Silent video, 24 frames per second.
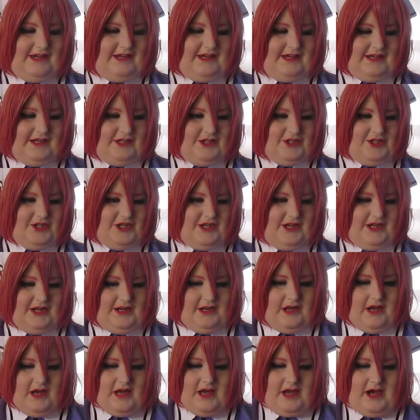keychain.
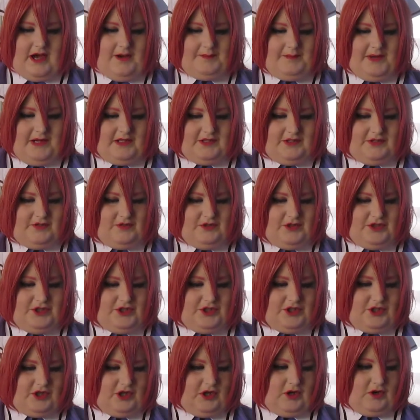I'm not too
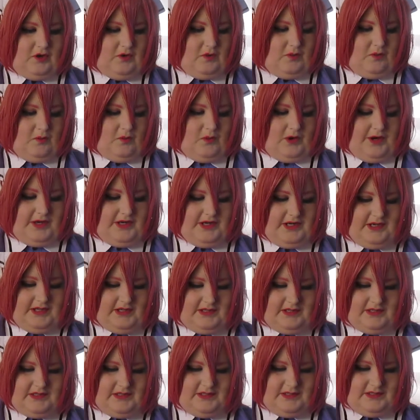sure what it
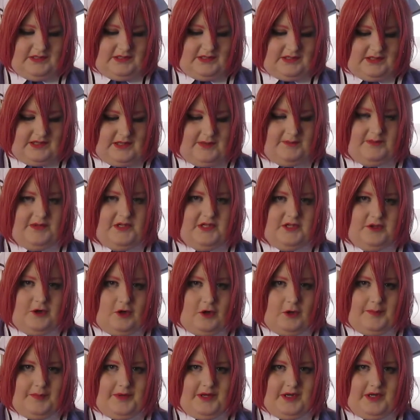is. Let me
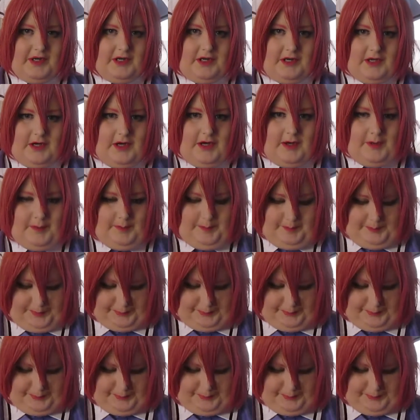open it up.